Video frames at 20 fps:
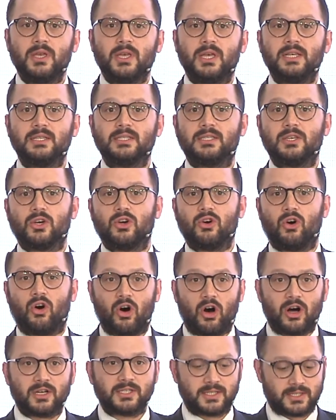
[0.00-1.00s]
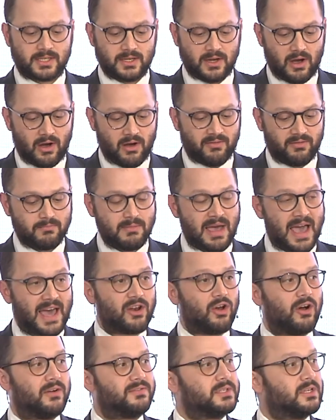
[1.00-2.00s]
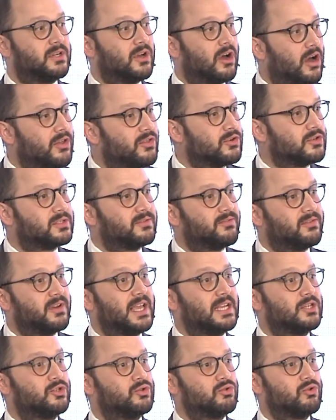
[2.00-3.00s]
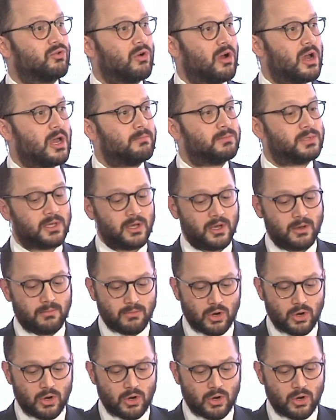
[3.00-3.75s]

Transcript: is the cost of Madoff's and others' financial crimes,